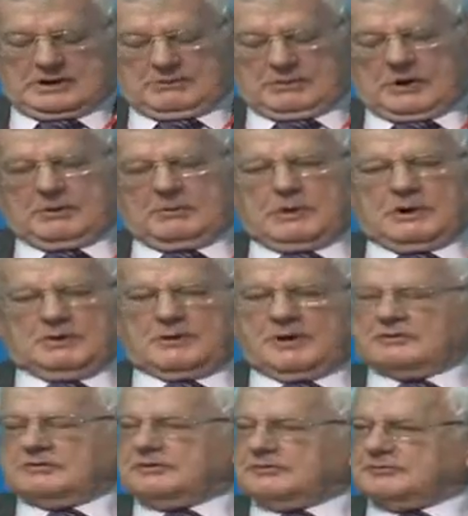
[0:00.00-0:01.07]
by the
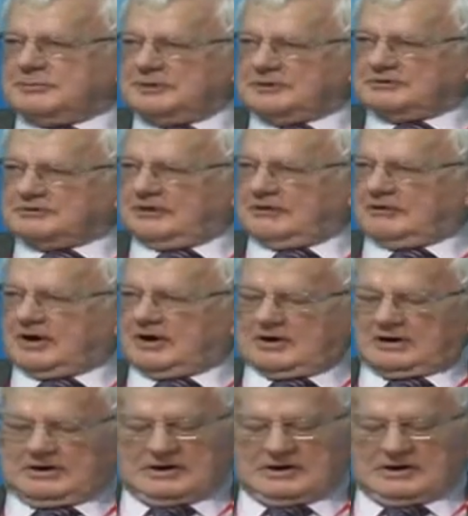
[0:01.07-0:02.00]
well-known disputes there are